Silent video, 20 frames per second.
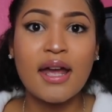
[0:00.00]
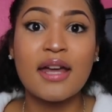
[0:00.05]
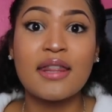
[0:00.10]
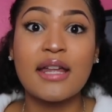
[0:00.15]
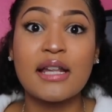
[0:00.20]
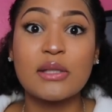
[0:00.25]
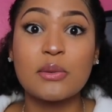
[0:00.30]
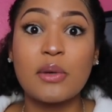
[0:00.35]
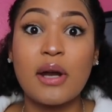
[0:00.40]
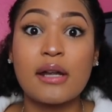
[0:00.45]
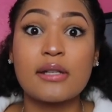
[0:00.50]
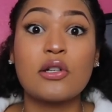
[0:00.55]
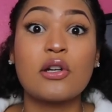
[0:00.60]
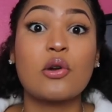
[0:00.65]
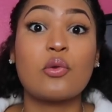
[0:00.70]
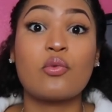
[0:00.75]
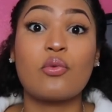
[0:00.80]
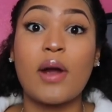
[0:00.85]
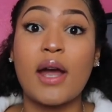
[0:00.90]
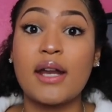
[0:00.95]
And that's when I
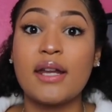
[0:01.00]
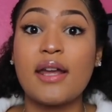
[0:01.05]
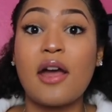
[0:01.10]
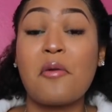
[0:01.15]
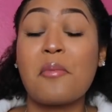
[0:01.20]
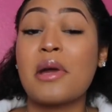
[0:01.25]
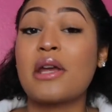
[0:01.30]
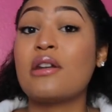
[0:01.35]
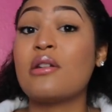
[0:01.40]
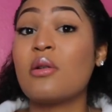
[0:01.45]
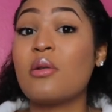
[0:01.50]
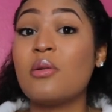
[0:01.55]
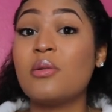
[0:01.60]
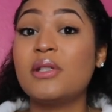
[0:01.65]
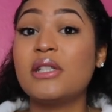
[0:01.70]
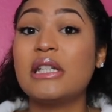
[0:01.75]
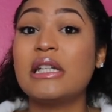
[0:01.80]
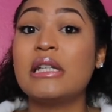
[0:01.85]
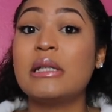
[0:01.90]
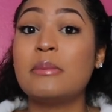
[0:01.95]
started writing out my
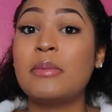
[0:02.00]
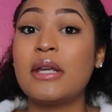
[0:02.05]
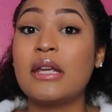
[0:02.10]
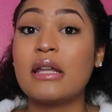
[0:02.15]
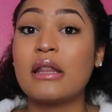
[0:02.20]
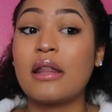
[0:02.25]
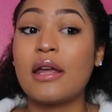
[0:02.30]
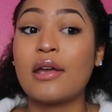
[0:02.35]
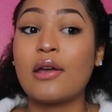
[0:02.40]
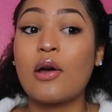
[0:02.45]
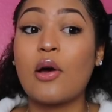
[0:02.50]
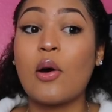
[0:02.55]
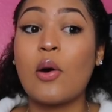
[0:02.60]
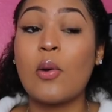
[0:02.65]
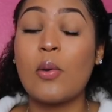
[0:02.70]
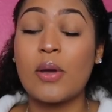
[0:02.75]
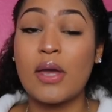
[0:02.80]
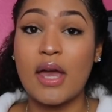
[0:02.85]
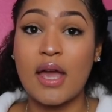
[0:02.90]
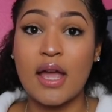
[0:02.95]
notes and being like,
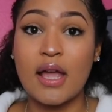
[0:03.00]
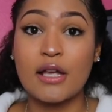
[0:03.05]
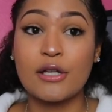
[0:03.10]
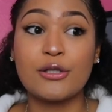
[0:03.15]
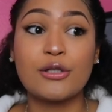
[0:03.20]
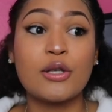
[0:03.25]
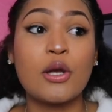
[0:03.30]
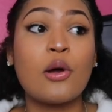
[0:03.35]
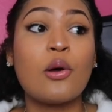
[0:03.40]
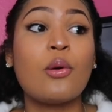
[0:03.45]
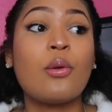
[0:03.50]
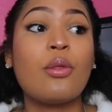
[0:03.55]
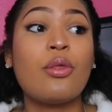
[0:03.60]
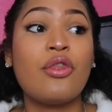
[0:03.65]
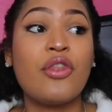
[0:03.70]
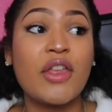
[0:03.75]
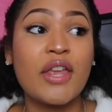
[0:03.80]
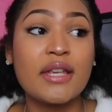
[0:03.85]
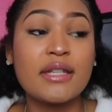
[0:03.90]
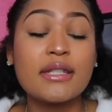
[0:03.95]
okay, so
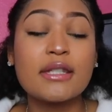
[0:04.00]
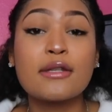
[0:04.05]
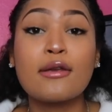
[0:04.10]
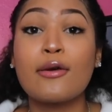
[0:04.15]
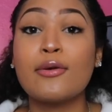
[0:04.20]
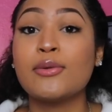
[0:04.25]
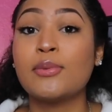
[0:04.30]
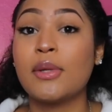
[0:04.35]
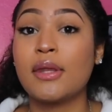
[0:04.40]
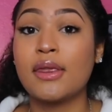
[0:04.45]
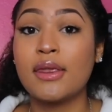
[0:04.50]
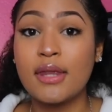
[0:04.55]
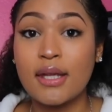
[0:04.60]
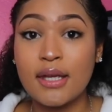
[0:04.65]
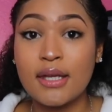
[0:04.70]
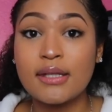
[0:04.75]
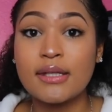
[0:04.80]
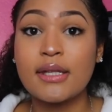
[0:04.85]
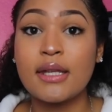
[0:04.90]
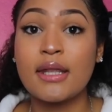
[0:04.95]
this goes with
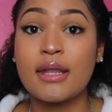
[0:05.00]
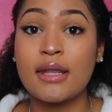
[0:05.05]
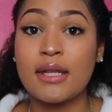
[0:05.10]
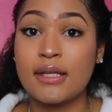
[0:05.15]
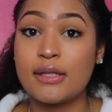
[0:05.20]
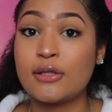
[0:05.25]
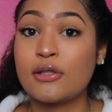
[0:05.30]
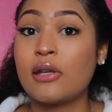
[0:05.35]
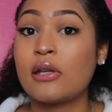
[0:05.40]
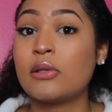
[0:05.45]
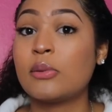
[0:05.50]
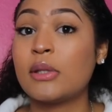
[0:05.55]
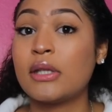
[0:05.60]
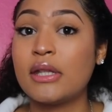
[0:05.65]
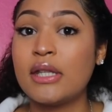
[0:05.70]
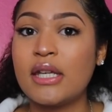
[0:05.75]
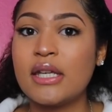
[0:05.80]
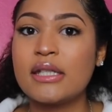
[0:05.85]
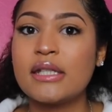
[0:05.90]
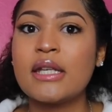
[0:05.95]
this and this goes
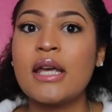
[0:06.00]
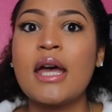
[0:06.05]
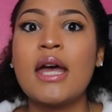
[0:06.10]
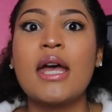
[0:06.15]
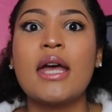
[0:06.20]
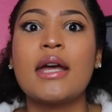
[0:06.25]
with this.